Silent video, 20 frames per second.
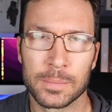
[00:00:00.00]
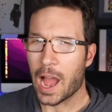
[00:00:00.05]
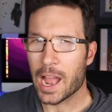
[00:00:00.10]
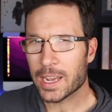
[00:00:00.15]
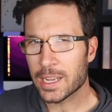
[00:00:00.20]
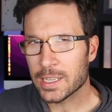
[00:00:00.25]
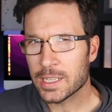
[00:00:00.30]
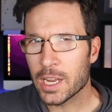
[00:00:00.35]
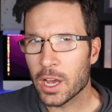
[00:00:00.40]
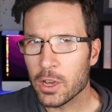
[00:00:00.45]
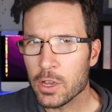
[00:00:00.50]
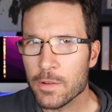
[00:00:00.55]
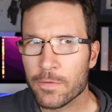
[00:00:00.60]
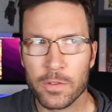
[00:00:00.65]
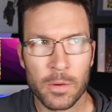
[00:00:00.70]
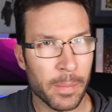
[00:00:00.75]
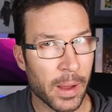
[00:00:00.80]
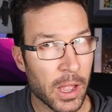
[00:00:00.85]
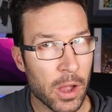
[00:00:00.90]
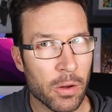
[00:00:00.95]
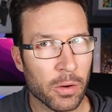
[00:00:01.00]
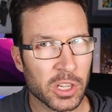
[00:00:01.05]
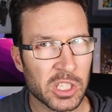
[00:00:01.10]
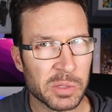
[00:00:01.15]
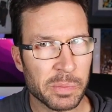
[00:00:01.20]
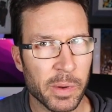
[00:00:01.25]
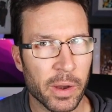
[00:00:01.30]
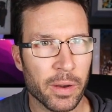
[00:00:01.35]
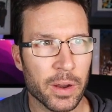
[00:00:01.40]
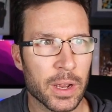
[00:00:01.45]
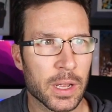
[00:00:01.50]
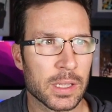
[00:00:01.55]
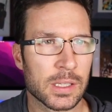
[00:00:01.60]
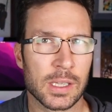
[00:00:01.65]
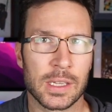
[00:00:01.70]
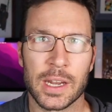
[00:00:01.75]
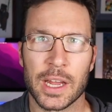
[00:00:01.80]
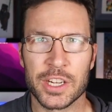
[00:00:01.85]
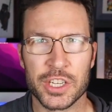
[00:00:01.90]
I can tell you from my own experience in